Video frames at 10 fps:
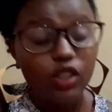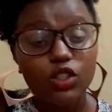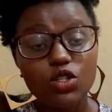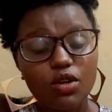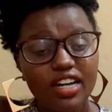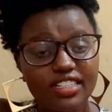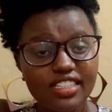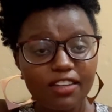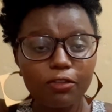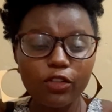So I'd
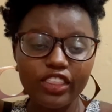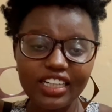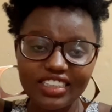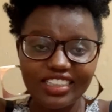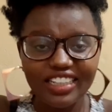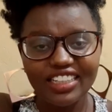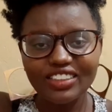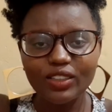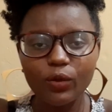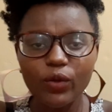say for 30
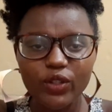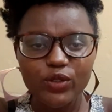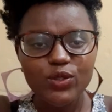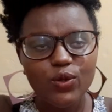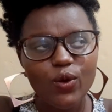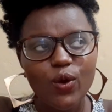days we used